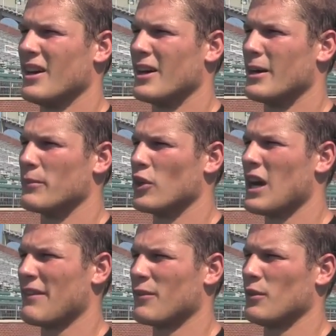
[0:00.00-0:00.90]
um, you
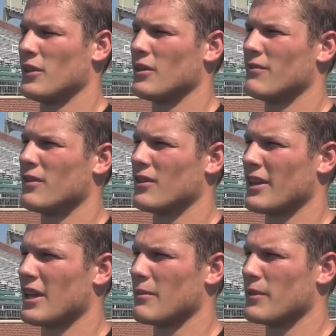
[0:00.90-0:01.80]
know have a really good
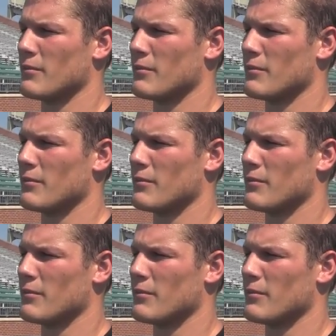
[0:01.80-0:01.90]
fall camp